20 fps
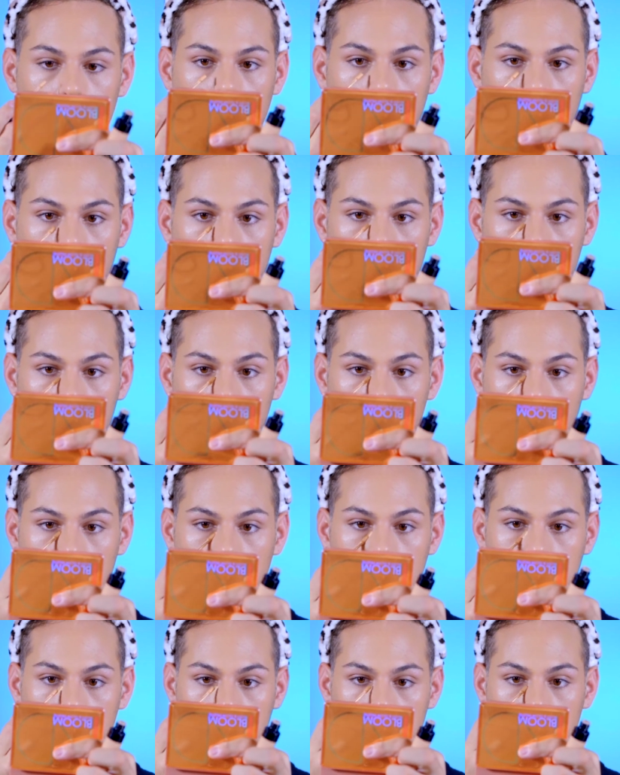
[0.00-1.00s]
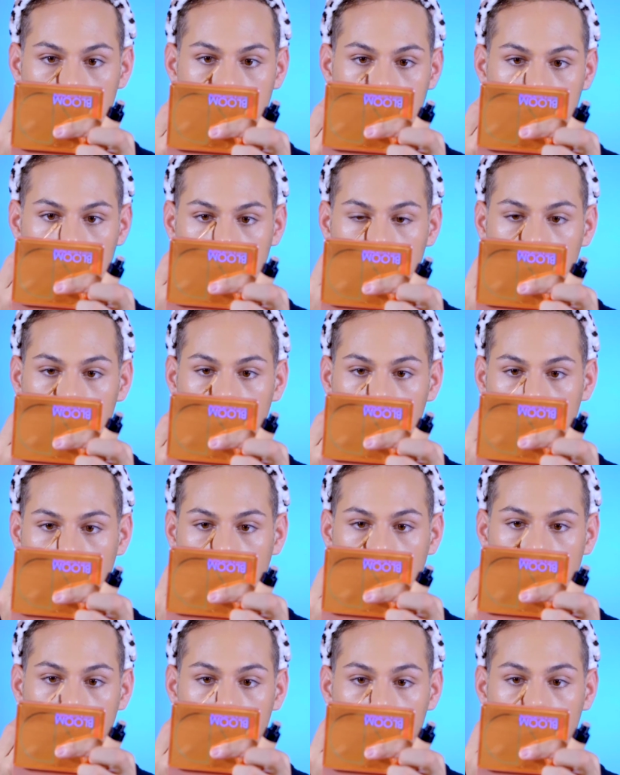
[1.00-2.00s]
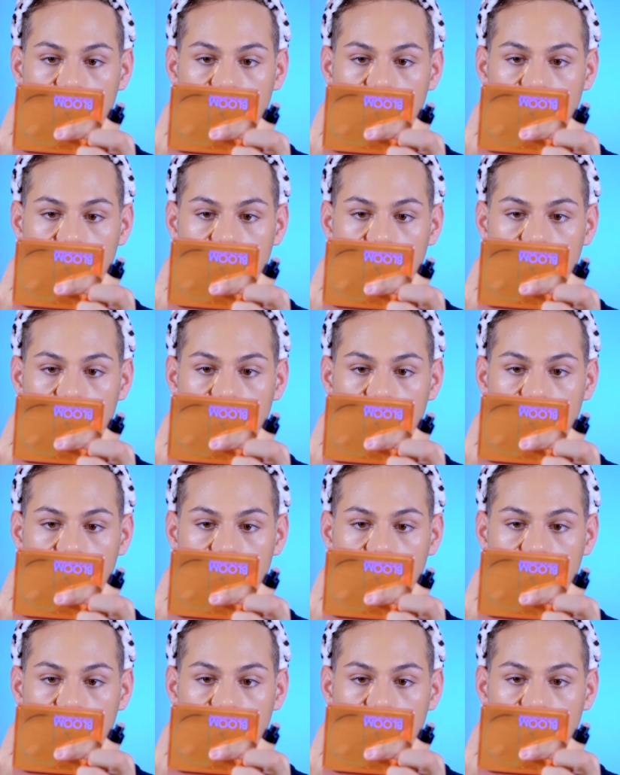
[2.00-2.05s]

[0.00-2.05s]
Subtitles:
And this one is slightly lighter